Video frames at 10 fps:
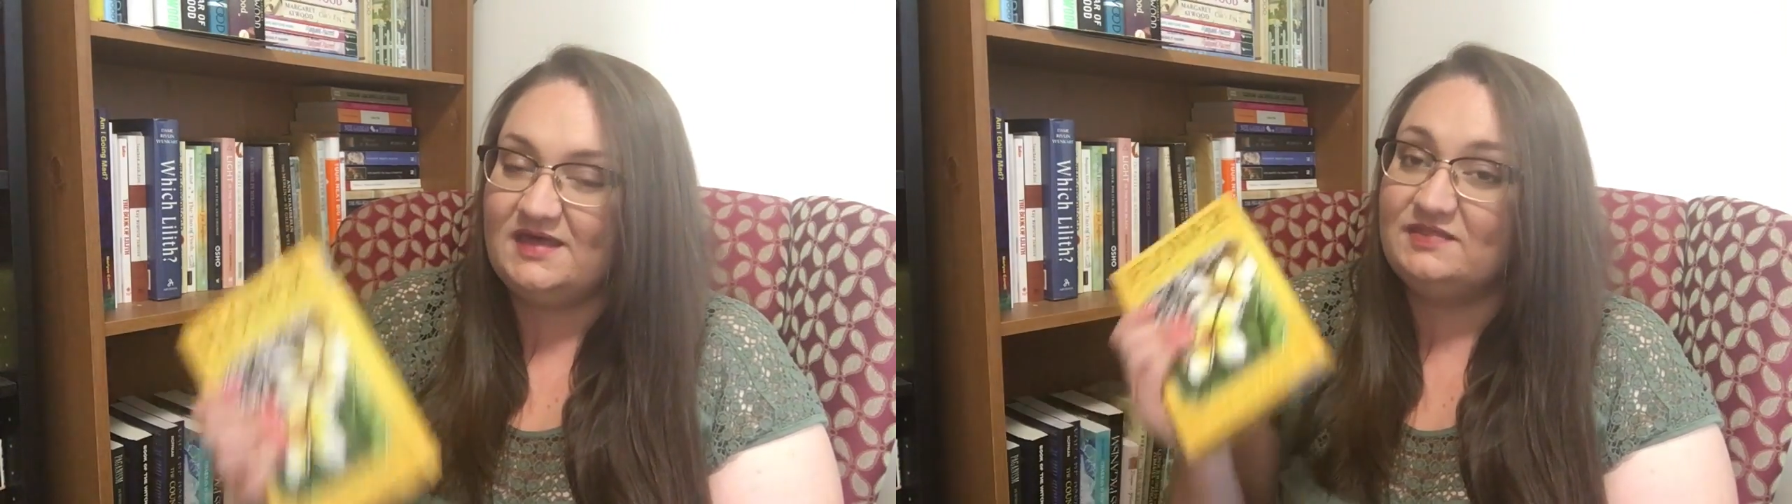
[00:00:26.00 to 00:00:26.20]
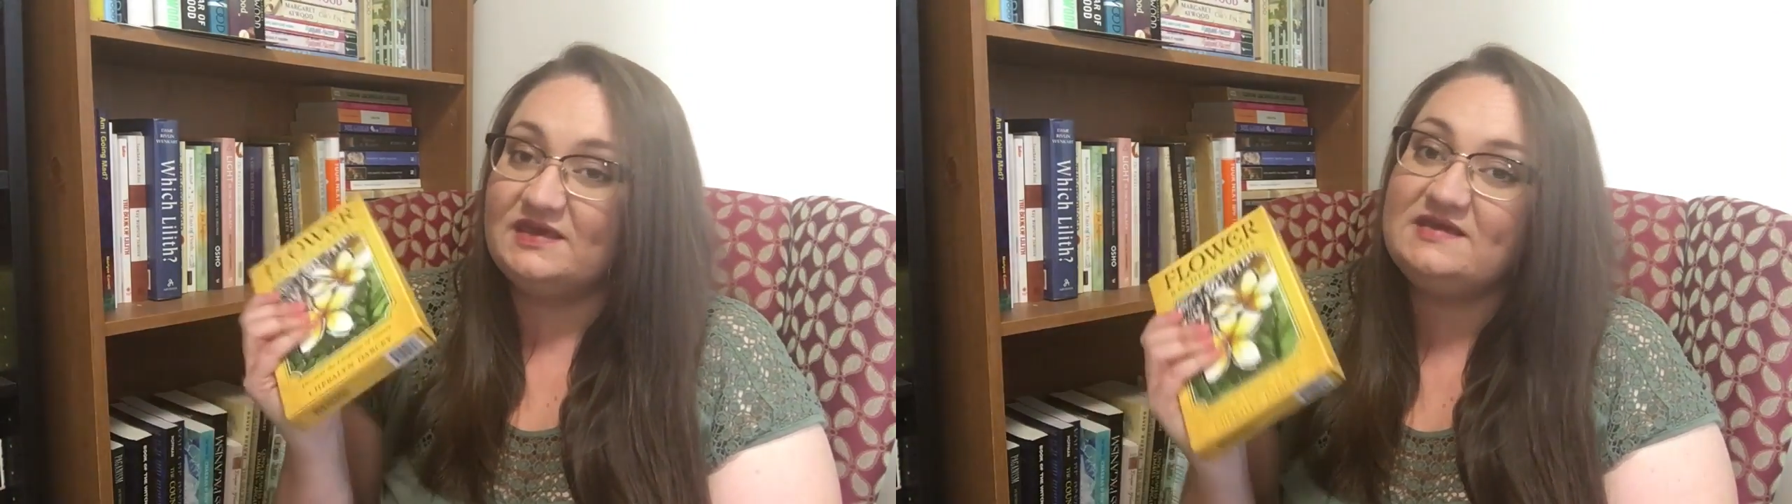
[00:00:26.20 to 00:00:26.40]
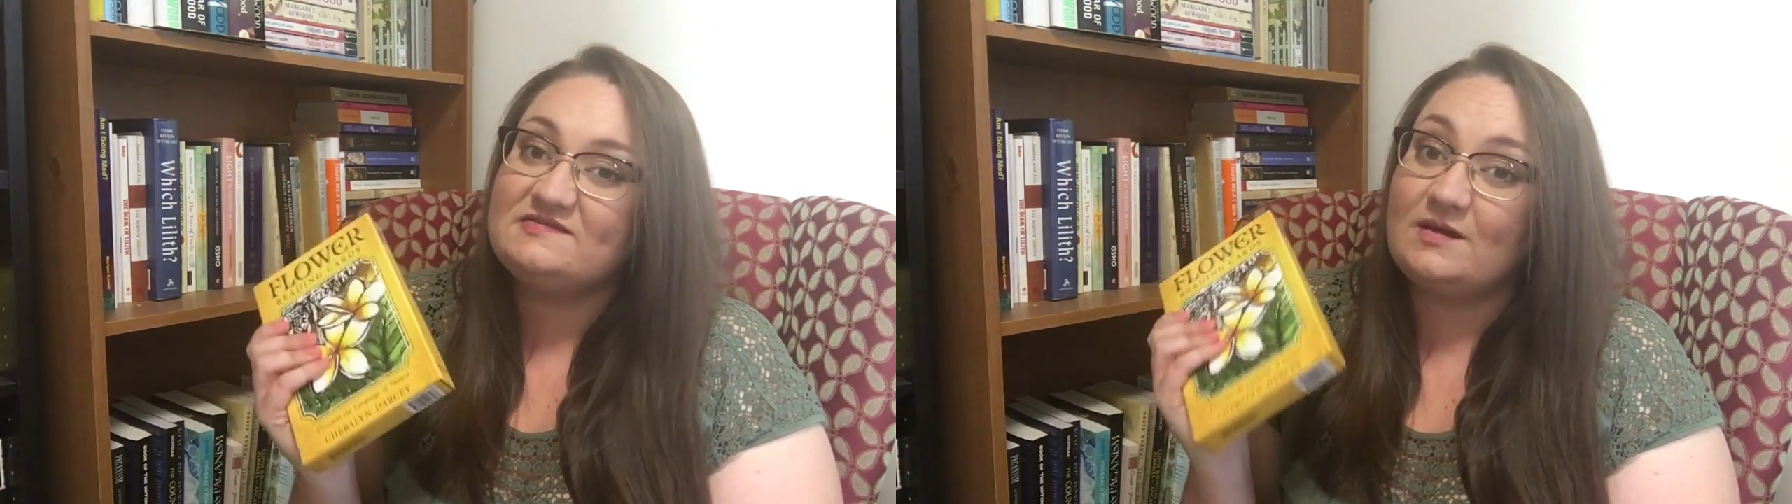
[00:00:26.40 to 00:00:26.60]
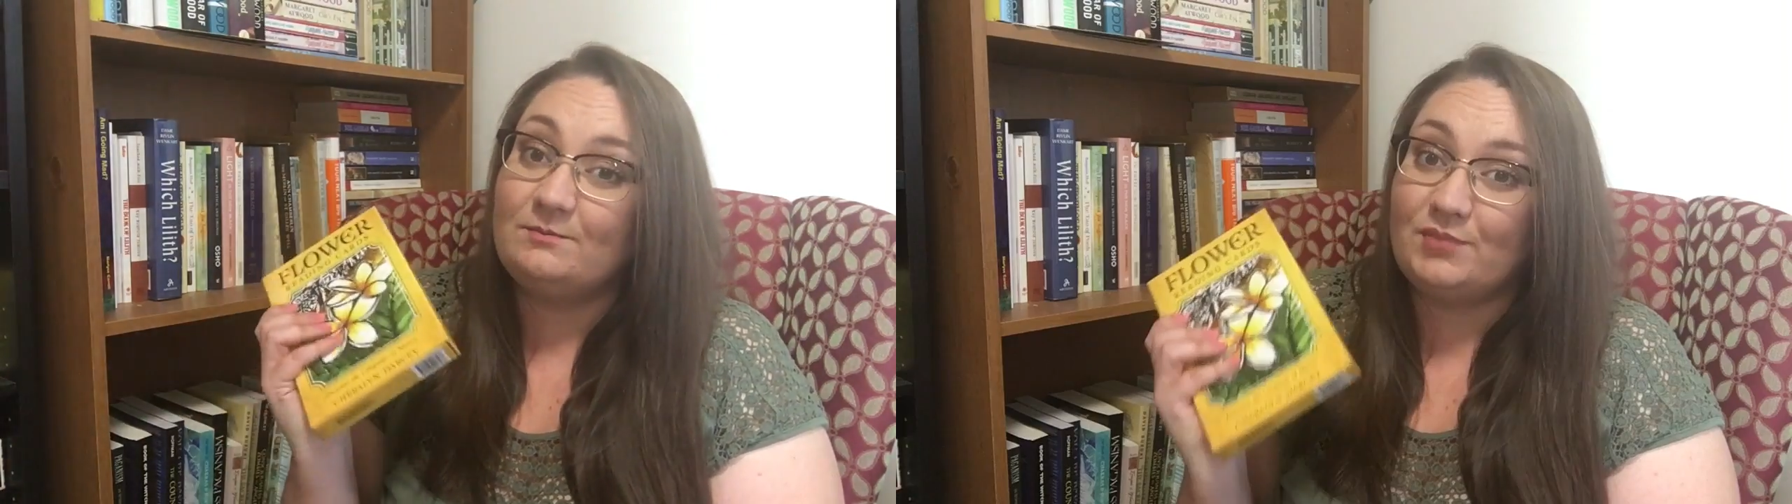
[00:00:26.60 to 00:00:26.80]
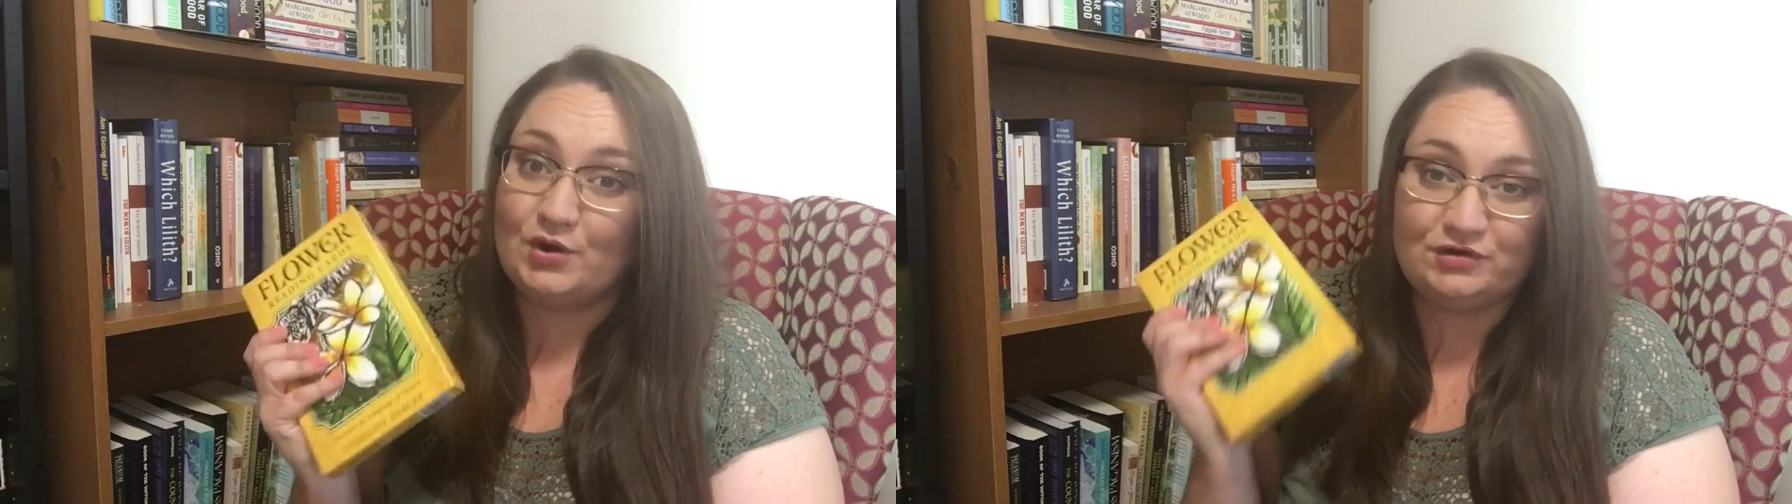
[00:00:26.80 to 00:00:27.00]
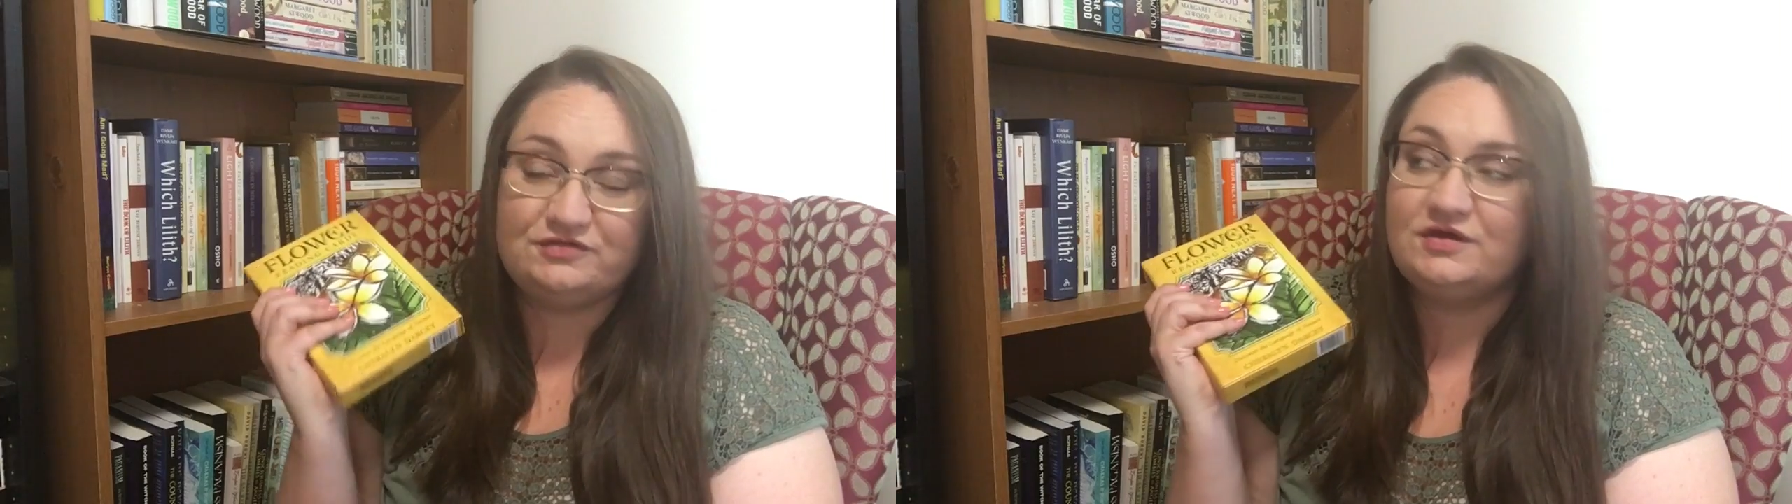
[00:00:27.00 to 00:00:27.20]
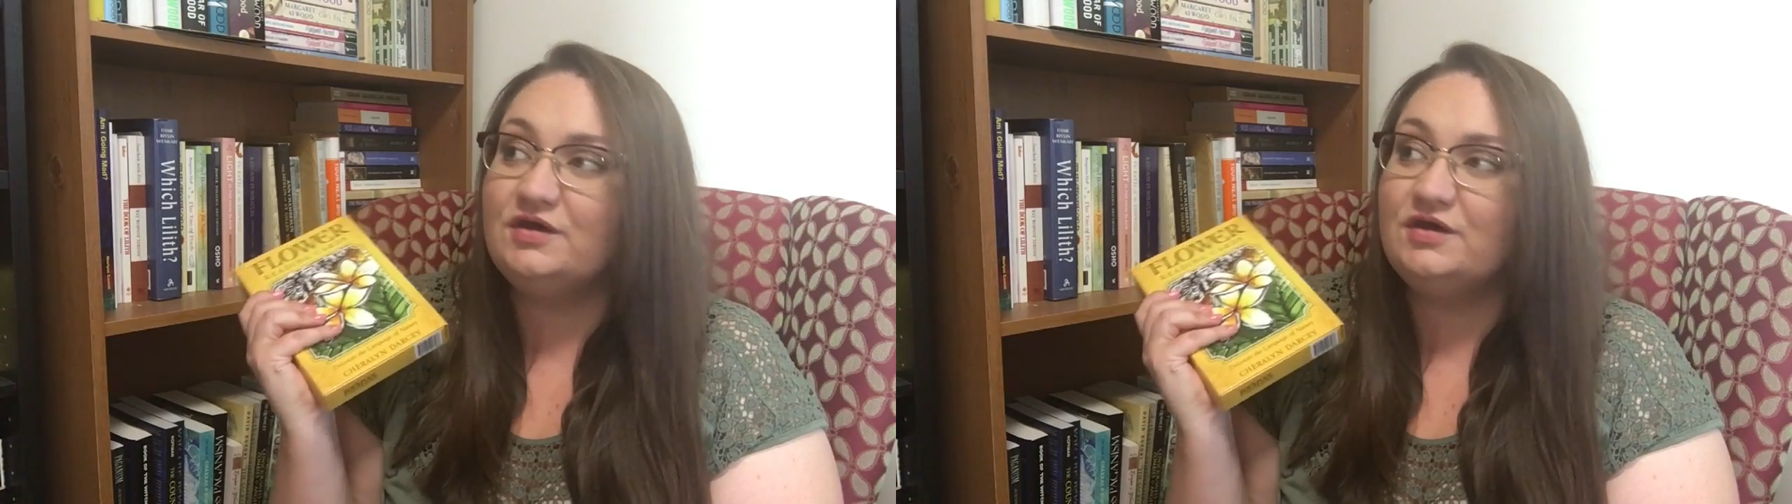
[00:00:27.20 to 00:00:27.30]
These are both